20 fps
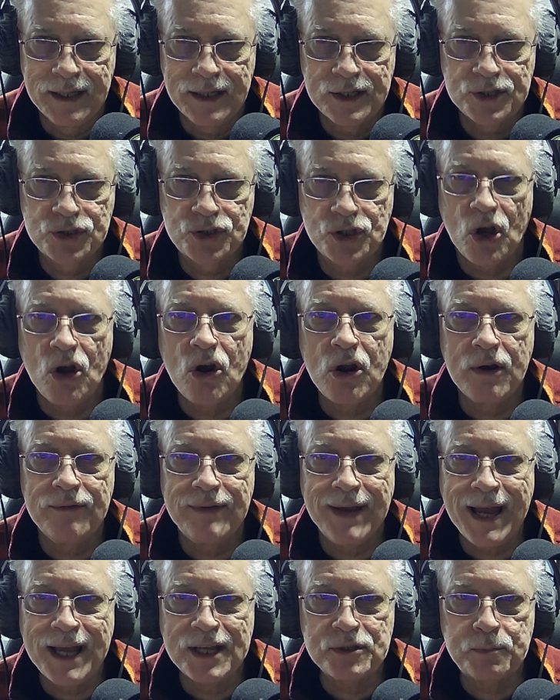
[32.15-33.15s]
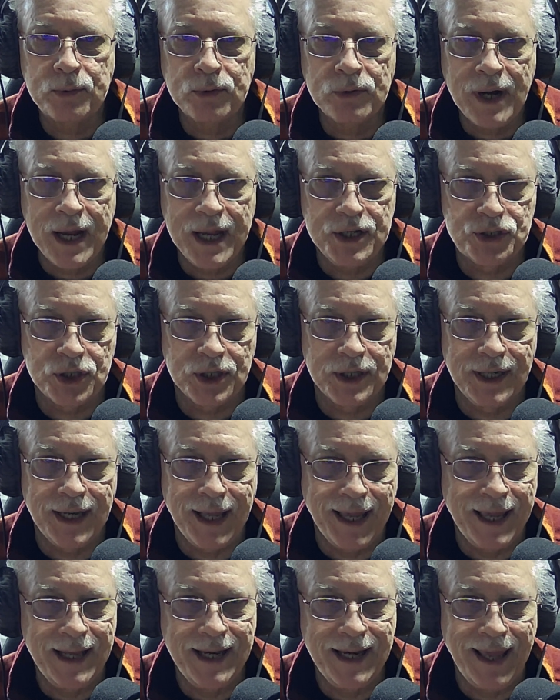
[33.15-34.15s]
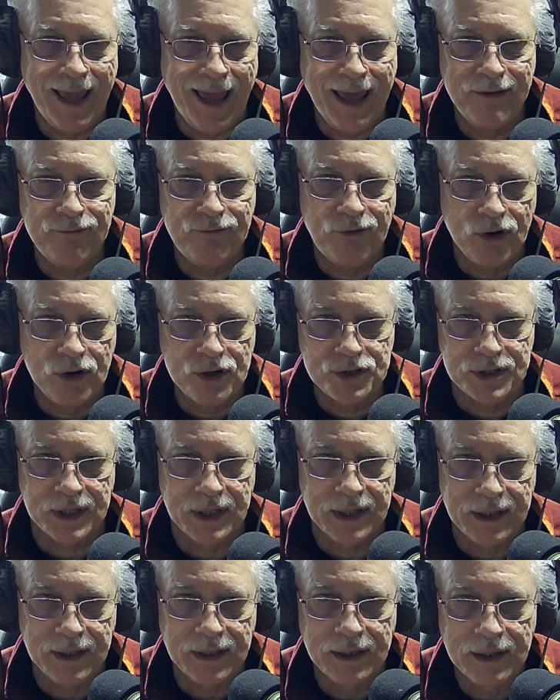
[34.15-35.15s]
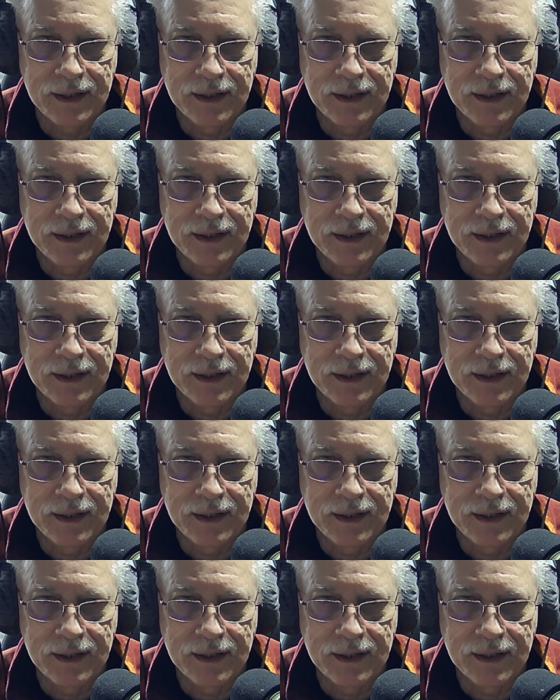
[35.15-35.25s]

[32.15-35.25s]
song of aspiration in adversity.